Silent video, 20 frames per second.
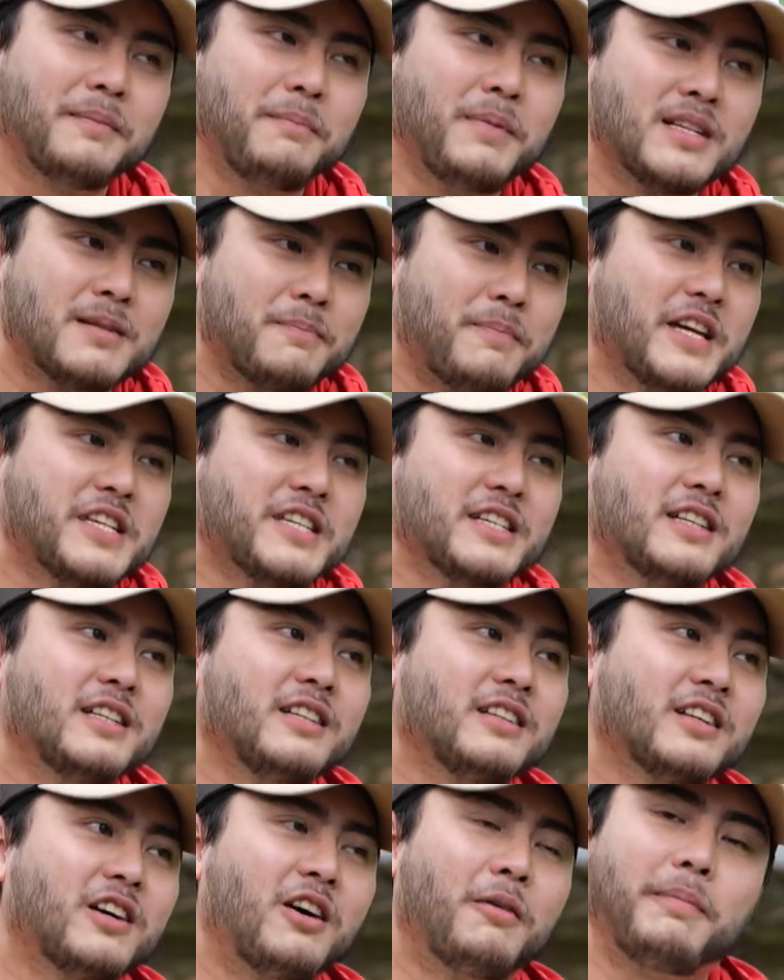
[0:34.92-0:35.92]
a bit
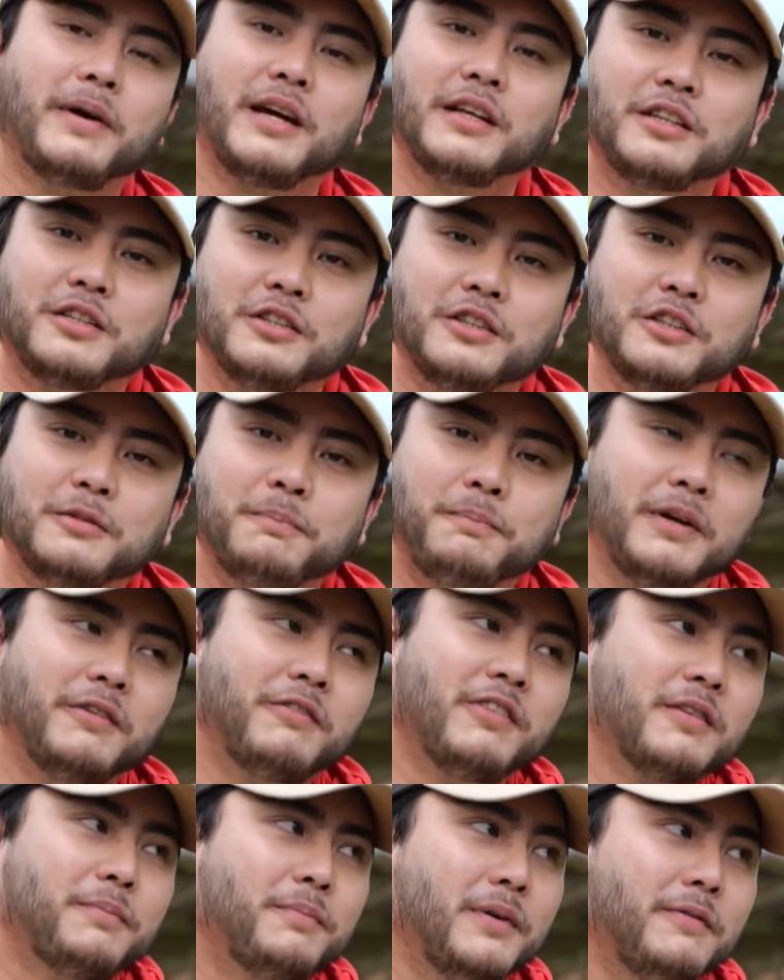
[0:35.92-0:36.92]
special compared to
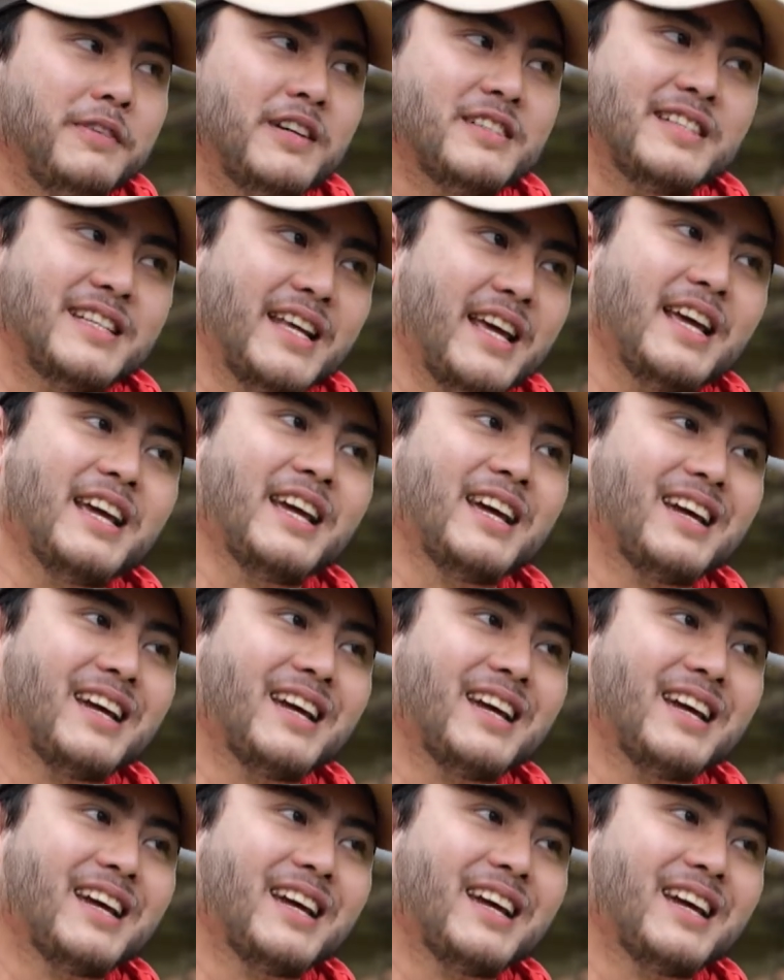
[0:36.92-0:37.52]
previous day.